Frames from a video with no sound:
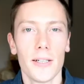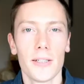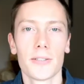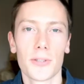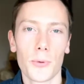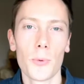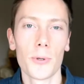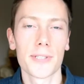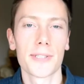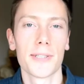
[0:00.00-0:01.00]
So
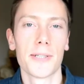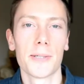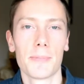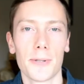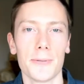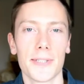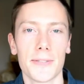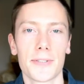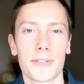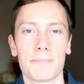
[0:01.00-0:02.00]
what are
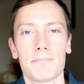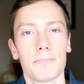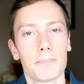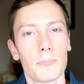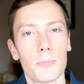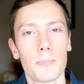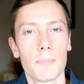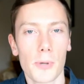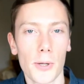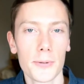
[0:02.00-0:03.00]
plosives?
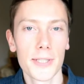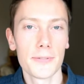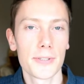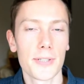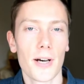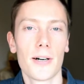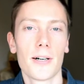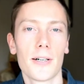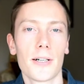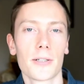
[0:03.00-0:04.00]
Plosives
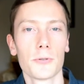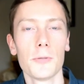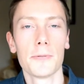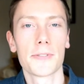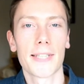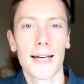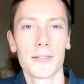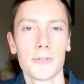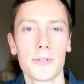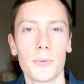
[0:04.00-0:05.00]
are a group of
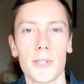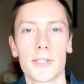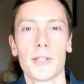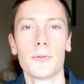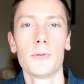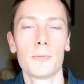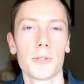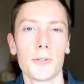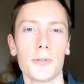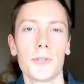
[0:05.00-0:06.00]
sounds which are all
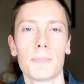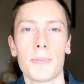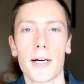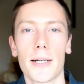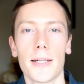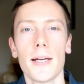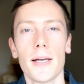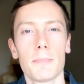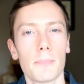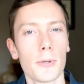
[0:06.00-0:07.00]
produced by
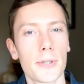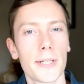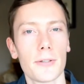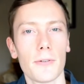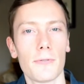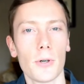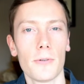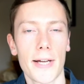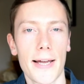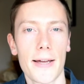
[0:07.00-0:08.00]
blocking the flow
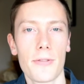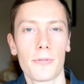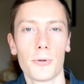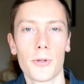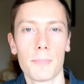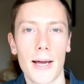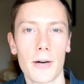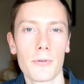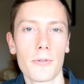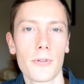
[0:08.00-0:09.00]
of air through the
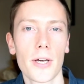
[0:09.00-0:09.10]
mouth